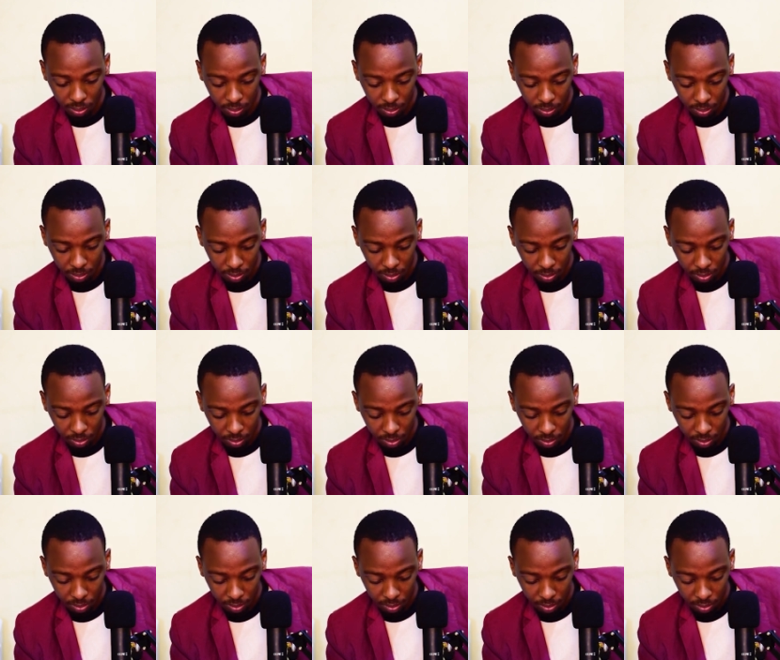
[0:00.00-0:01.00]

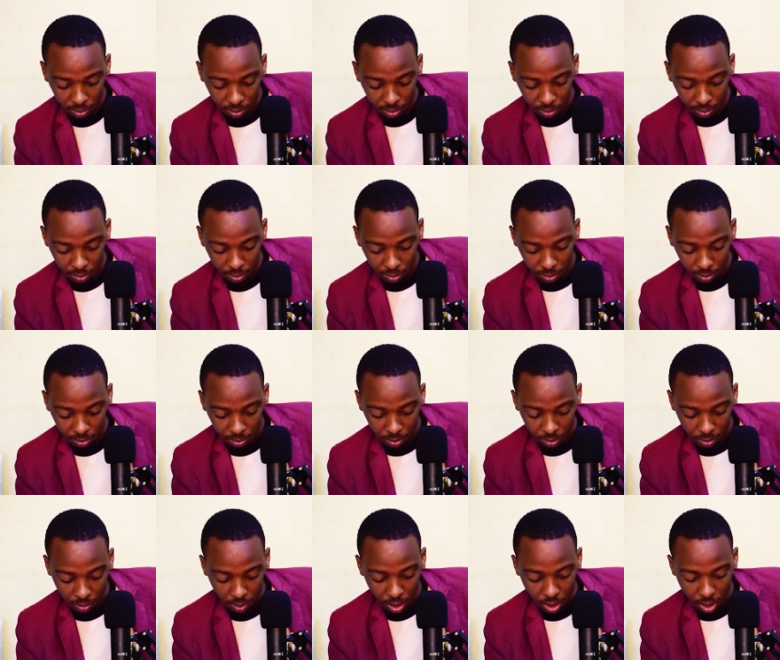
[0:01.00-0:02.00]

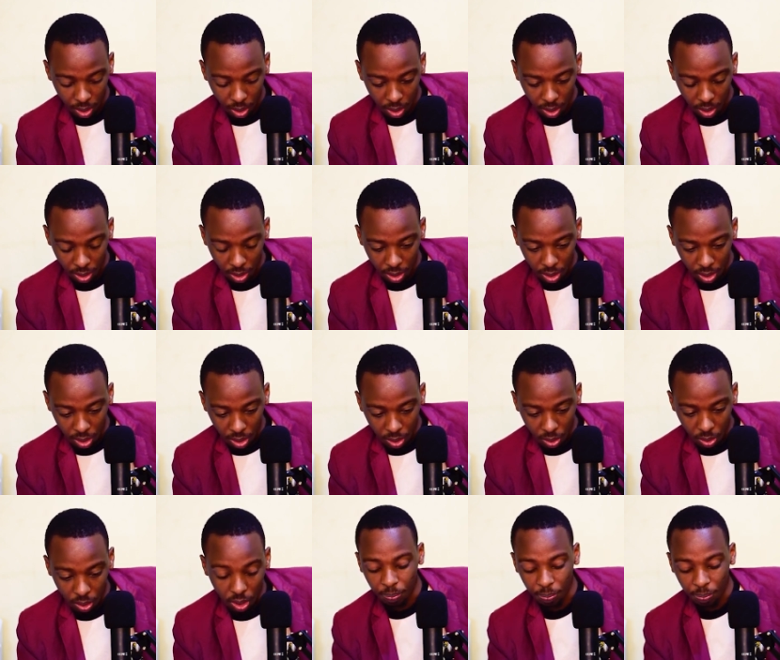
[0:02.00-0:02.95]
(silence)